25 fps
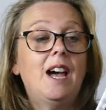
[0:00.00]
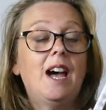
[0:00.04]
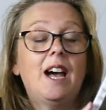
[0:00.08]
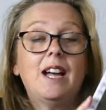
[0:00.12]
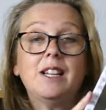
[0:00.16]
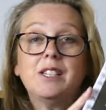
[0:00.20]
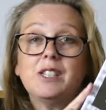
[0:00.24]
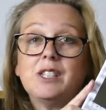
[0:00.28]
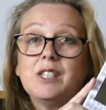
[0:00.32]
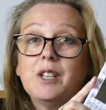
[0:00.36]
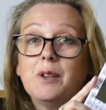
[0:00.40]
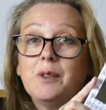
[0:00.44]

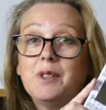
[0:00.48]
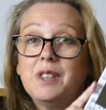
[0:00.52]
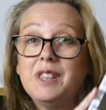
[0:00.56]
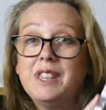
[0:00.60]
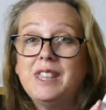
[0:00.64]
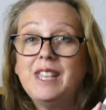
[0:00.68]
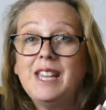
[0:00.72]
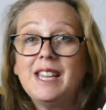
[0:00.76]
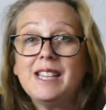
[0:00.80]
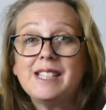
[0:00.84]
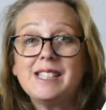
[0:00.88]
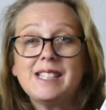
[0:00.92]
And so
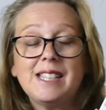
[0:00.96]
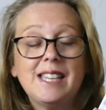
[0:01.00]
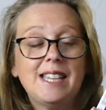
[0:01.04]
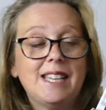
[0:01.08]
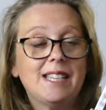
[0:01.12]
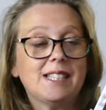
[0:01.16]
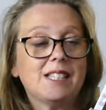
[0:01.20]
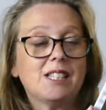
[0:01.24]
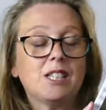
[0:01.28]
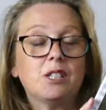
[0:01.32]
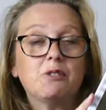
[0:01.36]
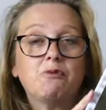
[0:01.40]
this
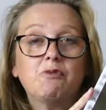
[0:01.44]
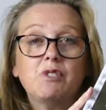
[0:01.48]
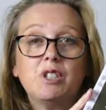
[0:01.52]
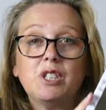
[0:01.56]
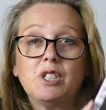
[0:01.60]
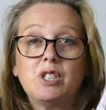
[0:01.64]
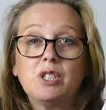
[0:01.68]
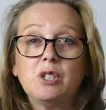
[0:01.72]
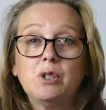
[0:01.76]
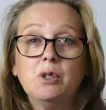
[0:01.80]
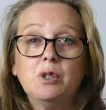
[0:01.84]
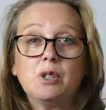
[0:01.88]
is the
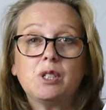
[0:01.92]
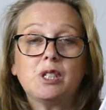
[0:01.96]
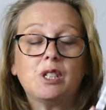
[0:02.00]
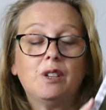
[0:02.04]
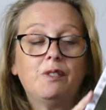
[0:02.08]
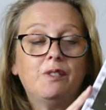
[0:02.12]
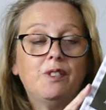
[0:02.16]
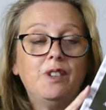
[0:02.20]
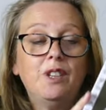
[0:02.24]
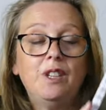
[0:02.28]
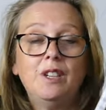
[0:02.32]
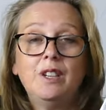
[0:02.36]
result
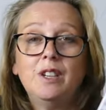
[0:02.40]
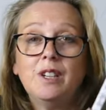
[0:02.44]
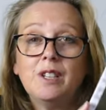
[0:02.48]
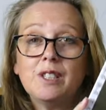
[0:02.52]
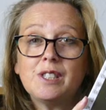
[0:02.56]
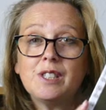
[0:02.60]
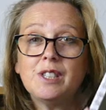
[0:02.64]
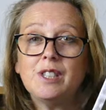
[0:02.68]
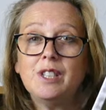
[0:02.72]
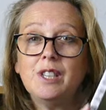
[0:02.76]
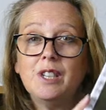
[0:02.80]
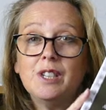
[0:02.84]
of
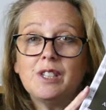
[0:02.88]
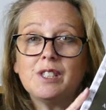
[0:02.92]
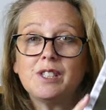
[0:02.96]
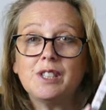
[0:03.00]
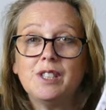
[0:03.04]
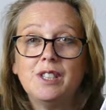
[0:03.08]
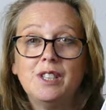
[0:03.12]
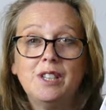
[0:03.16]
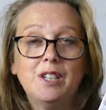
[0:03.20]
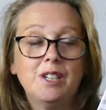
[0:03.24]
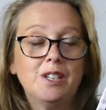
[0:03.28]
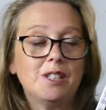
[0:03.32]
years and years
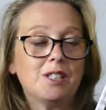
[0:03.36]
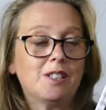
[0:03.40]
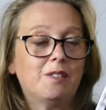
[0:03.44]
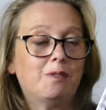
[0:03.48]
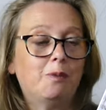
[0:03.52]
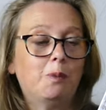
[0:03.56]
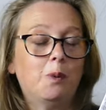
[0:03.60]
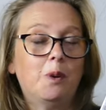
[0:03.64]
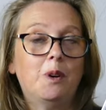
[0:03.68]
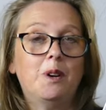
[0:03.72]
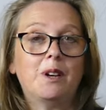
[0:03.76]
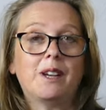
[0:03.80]
and years
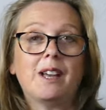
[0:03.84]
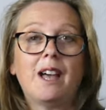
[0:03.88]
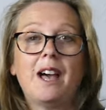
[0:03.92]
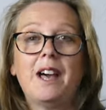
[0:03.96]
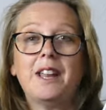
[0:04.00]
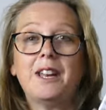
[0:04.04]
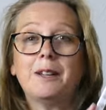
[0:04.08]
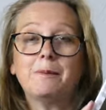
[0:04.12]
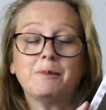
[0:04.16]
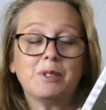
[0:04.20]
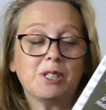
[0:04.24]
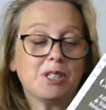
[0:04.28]
of work,
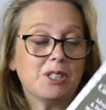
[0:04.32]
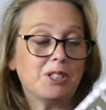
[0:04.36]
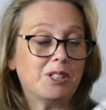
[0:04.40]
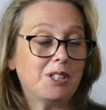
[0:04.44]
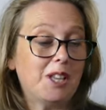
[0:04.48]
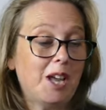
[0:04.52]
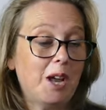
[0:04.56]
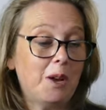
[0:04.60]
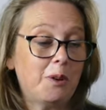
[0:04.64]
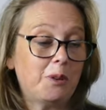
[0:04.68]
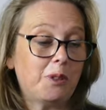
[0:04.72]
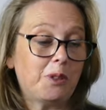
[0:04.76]
and I'm
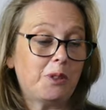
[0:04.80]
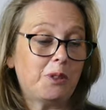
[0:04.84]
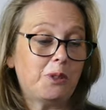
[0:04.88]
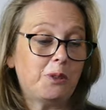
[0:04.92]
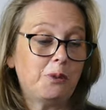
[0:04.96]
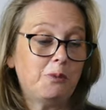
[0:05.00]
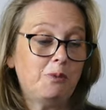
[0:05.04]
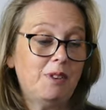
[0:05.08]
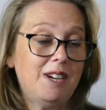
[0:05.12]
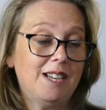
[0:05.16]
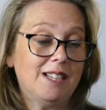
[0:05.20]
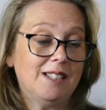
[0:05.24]
so
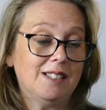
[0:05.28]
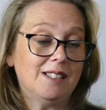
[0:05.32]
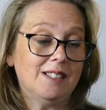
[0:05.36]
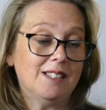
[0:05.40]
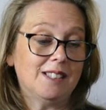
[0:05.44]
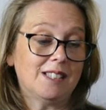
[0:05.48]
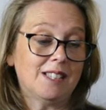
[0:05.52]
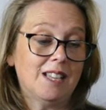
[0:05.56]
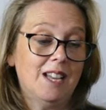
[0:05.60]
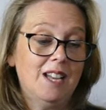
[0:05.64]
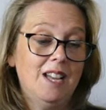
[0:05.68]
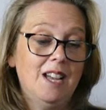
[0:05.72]

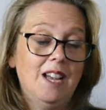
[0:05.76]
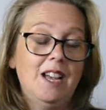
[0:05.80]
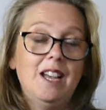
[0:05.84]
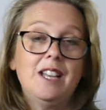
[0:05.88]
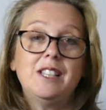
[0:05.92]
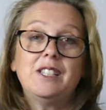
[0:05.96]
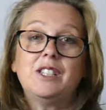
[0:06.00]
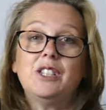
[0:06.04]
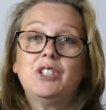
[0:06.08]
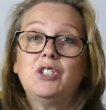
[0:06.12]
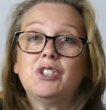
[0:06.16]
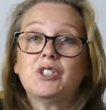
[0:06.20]
thrilled
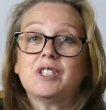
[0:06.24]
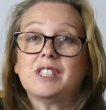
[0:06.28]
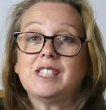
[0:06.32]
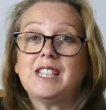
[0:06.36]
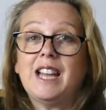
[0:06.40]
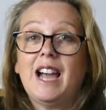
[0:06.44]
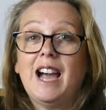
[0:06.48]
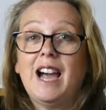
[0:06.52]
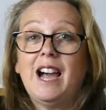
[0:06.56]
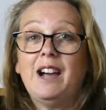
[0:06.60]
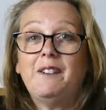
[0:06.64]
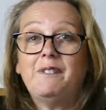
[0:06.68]
to
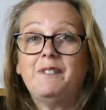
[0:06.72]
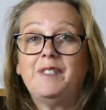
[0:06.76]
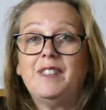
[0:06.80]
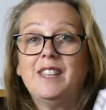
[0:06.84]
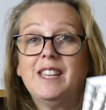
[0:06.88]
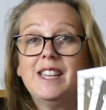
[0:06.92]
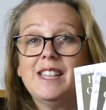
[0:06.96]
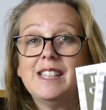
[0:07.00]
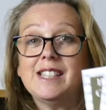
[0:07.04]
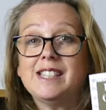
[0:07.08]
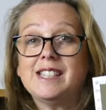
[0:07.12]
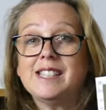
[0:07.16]
just have
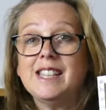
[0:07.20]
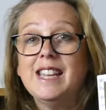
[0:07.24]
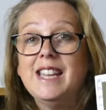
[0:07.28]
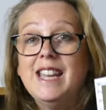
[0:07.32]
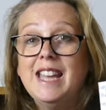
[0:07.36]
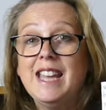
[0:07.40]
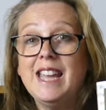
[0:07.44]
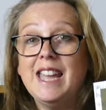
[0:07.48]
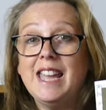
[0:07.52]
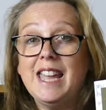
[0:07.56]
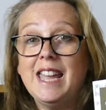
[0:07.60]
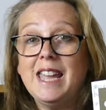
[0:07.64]
this
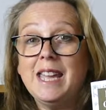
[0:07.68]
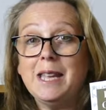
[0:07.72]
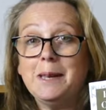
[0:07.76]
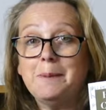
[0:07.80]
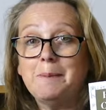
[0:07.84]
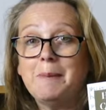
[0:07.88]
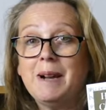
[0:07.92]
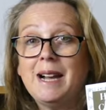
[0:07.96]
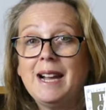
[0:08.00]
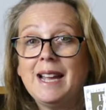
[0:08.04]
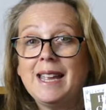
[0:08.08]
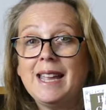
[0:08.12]

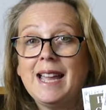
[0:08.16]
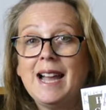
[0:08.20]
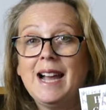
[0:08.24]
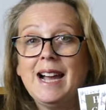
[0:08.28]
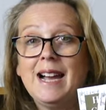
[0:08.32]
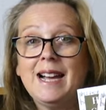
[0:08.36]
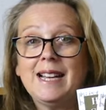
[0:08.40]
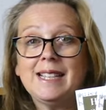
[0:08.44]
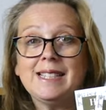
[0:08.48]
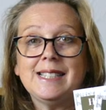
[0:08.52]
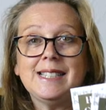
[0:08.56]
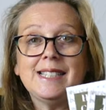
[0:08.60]
in my
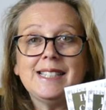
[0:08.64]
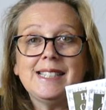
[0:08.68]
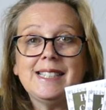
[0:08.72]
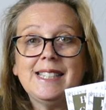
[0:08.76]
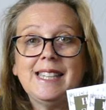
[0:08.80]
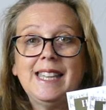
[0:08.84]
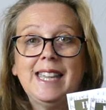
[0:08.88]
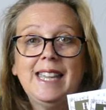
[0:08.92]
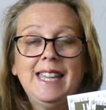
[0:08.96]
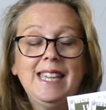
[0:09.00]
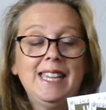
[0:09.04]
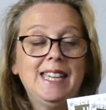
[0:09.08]
hands
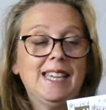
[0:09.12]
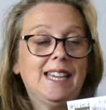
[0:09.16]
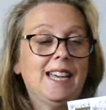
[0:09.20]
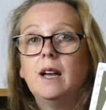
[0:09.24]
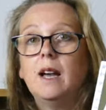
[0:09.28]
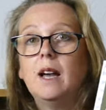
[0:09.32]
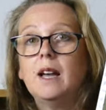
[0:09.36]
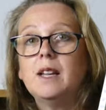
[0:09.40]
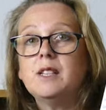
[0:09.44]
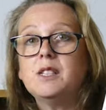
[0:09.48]
here.